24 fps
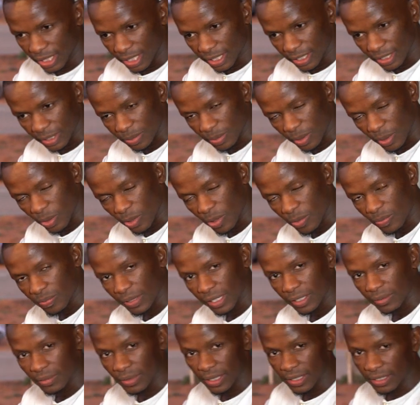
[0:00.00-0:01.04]
small
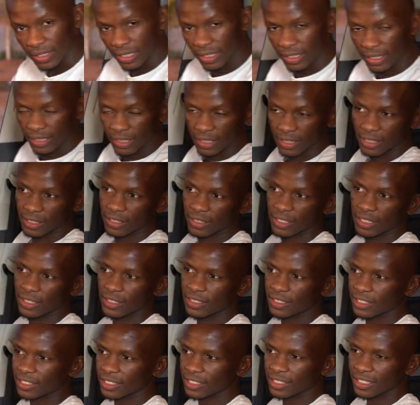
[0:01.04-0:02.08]
compartments under the
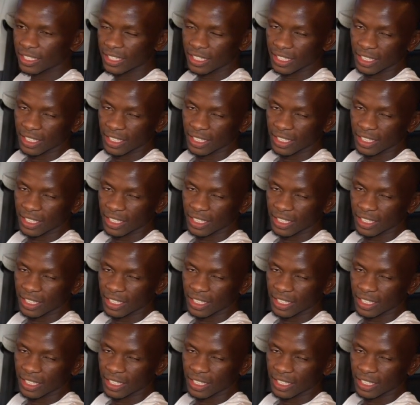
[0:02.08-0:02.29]
seats.